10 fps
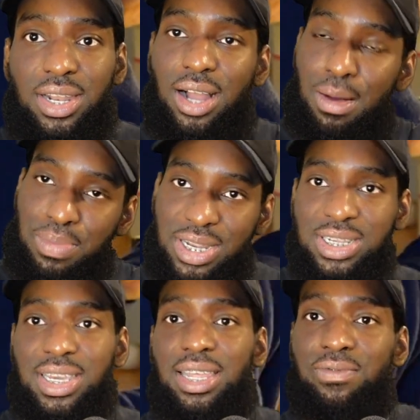then the
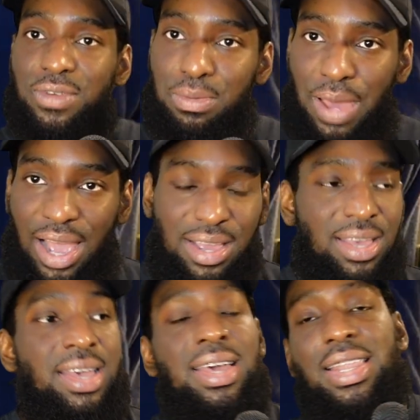companies get the feedback,
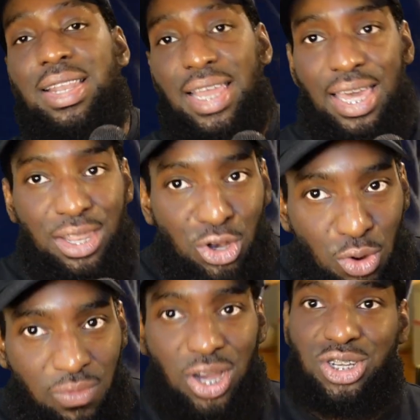then they get the
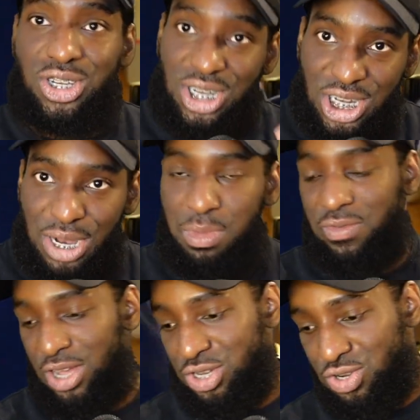newer version, the slimmer
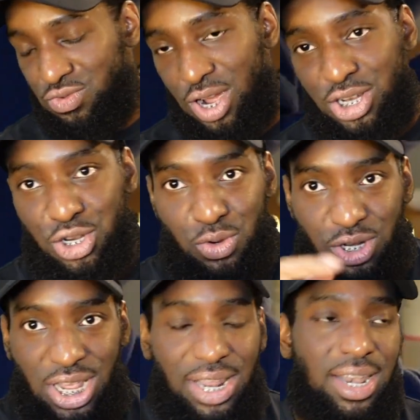versions, right? So
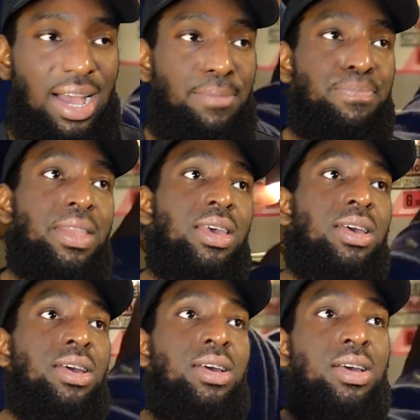saying that,
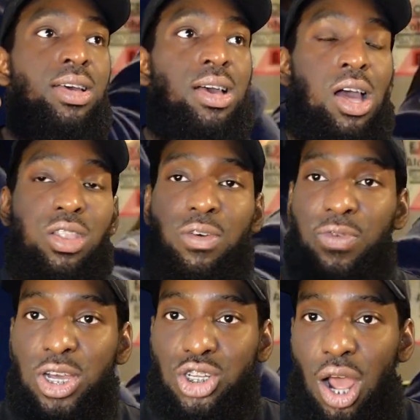the
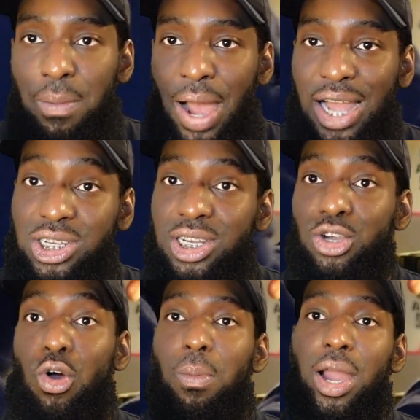first time I actually
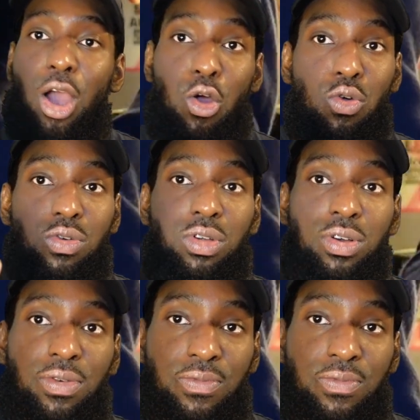got my own